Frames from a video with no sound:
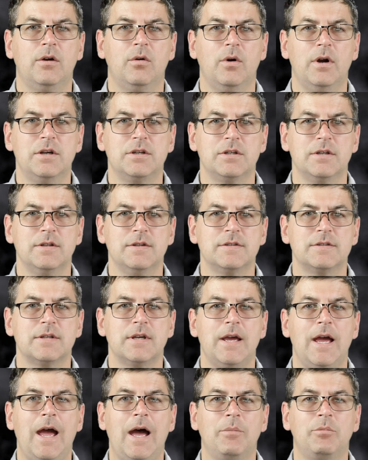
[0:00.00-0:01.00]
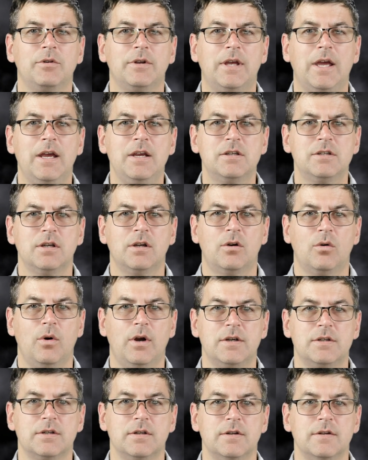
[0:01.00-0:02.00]
questions, application
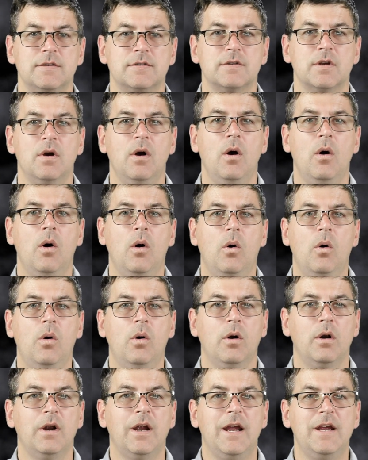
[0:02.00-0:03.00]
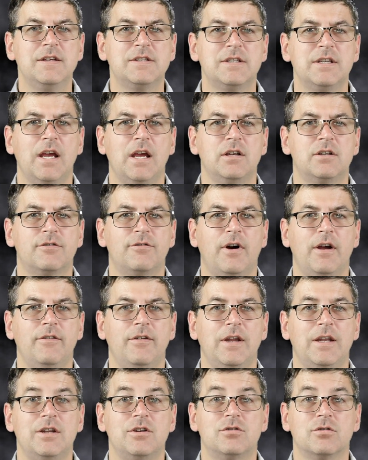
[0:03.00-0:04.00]
questions, or
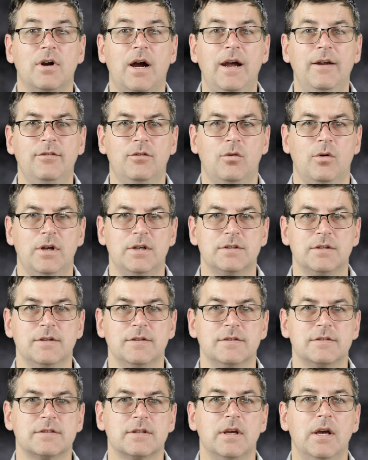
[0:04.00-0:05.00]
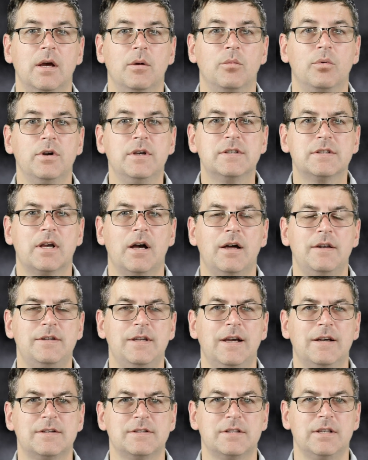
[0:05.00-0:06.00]
ACH580 drive questions, please
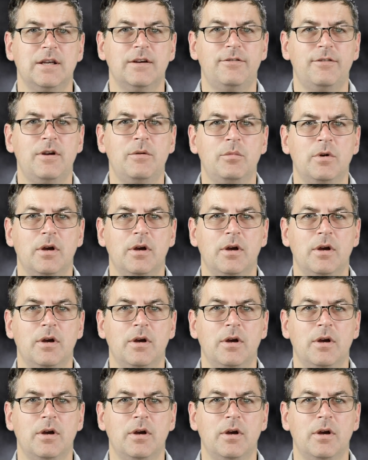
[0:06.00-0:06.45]
contact CFM